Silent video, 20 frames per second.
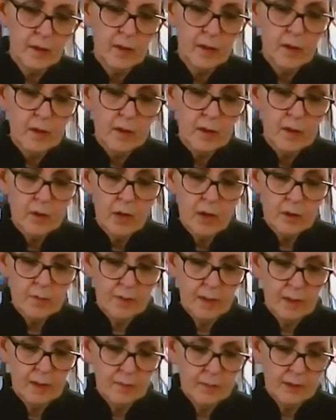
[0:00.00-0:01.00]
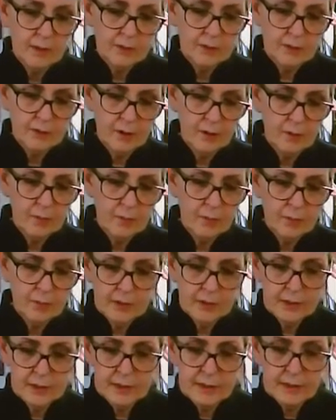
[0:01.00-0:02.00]
Crock-pot meals are
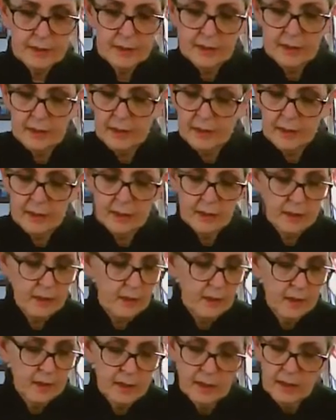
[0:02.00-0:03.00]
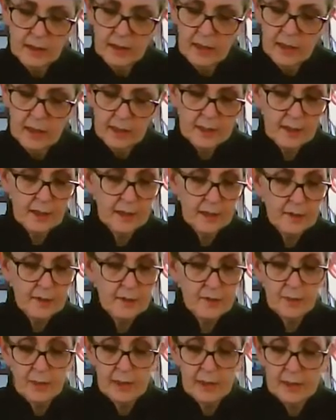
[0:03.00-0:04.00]
really, I tell you, they're
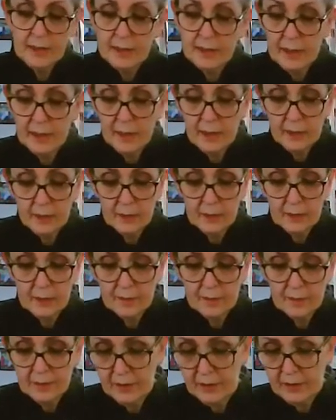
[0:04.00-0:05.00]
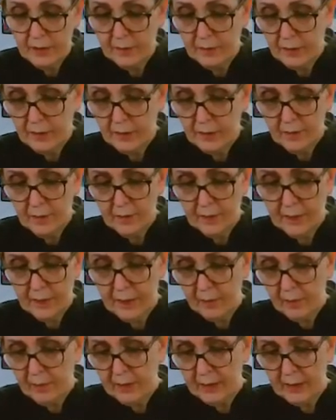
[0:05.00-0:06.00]
the way to go if you're a
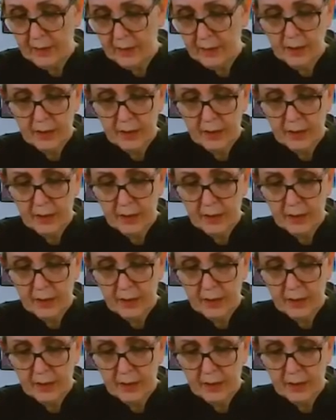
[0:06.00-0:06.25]
family in the